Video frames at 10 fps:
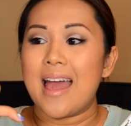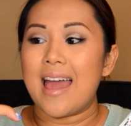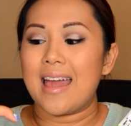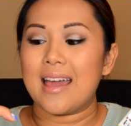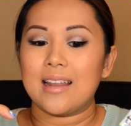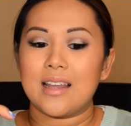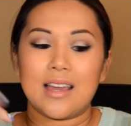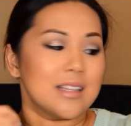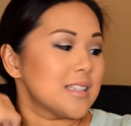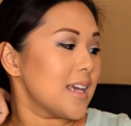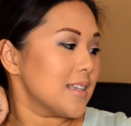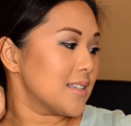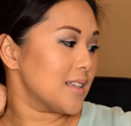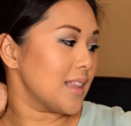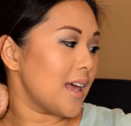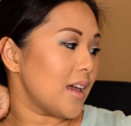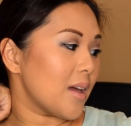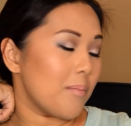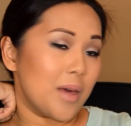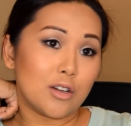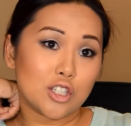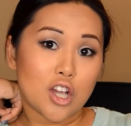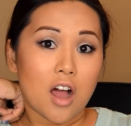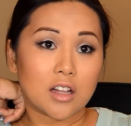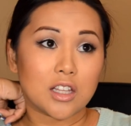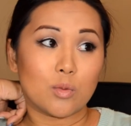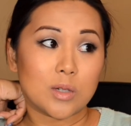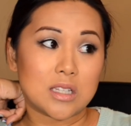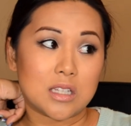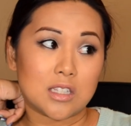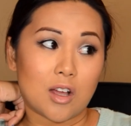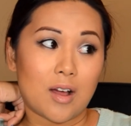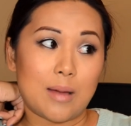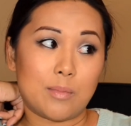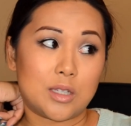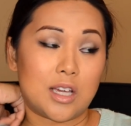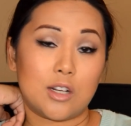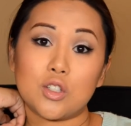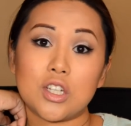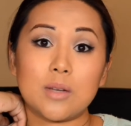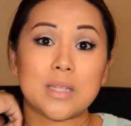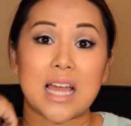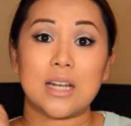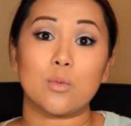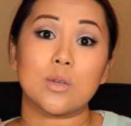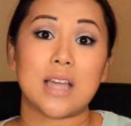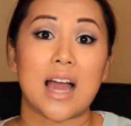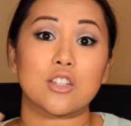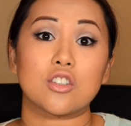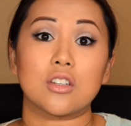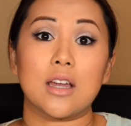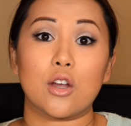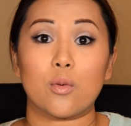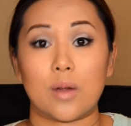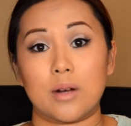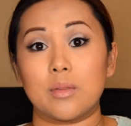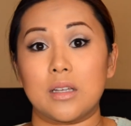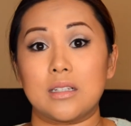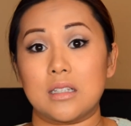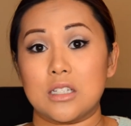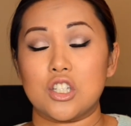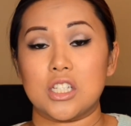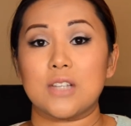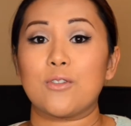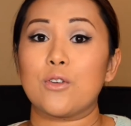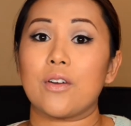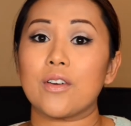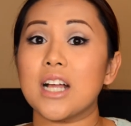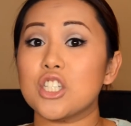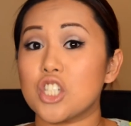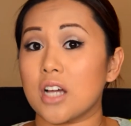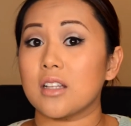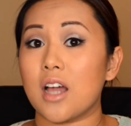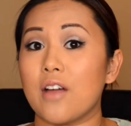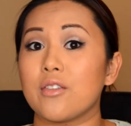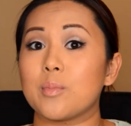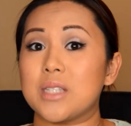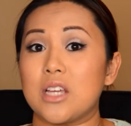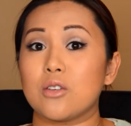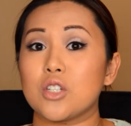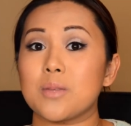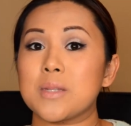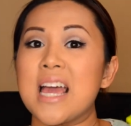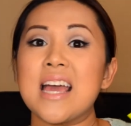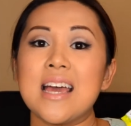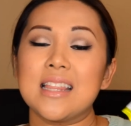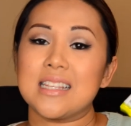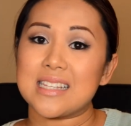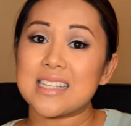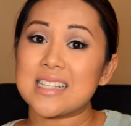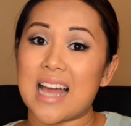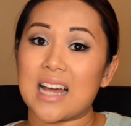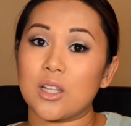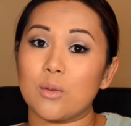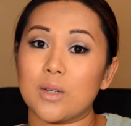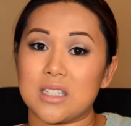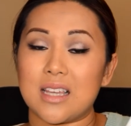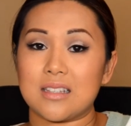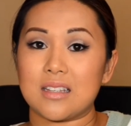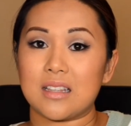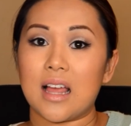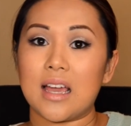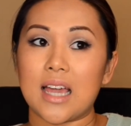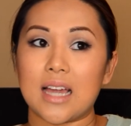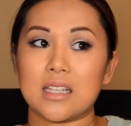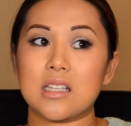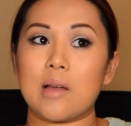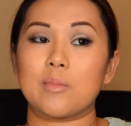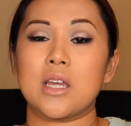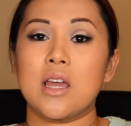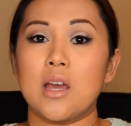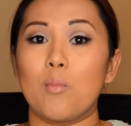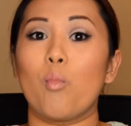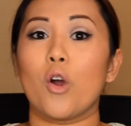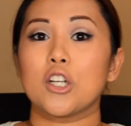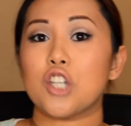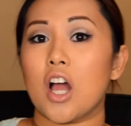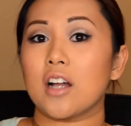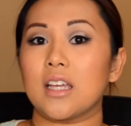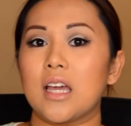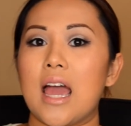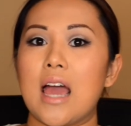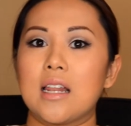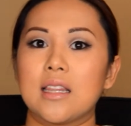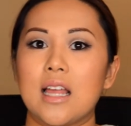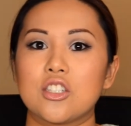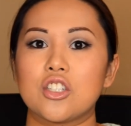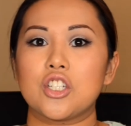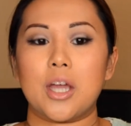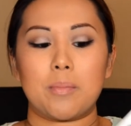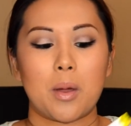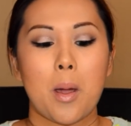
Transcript: And it tasted like milk chocolate with sea salt and potato chips, and it was actually incredibly delicious. If you've ever had chocolate-covered potato chips, this is exactly what it tasted like, except more chocolate and less chip.